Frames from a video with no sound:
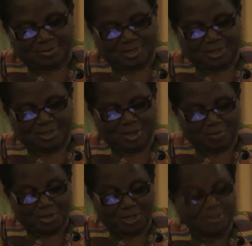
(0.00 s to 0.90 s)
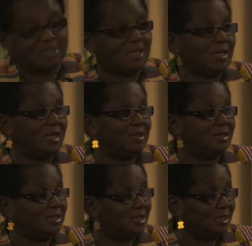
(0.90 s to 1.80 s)
And that means, again,
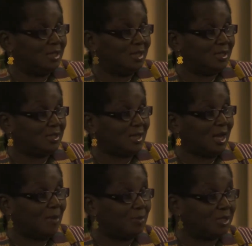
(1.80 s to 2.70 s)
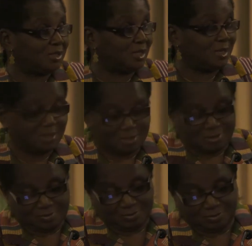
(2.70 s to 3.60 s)
engineers,
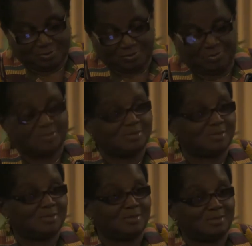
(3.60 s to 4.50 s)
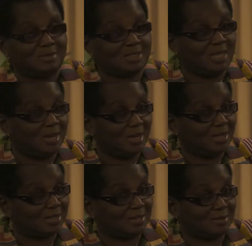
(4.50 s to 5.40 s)
carpenters,
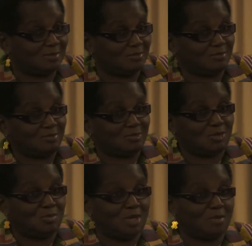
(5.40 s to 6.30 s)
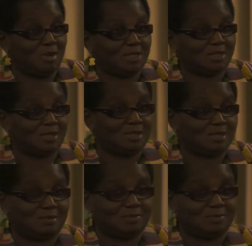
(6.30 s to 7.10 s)
tailors make my shirt.